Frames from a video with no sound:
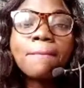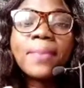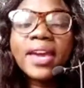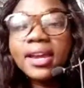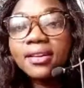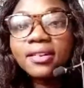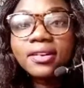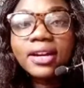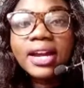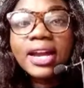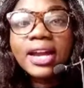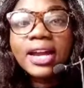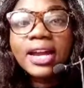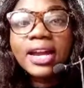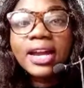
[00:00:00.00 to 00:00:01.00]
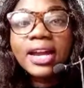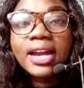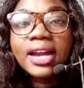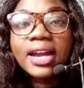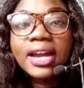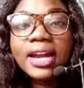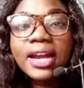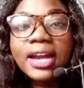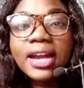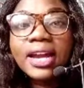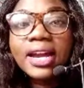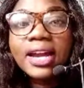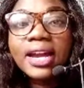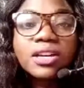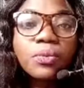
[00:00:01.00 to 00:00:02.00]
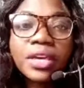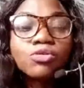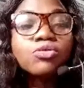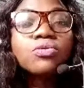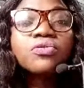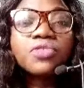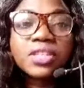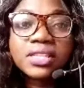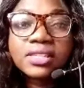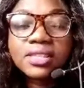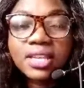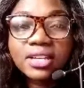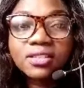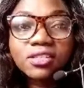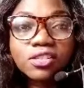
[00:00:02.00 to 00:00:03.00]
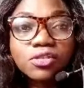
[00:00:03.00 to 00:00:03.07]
better and easier ways to learn.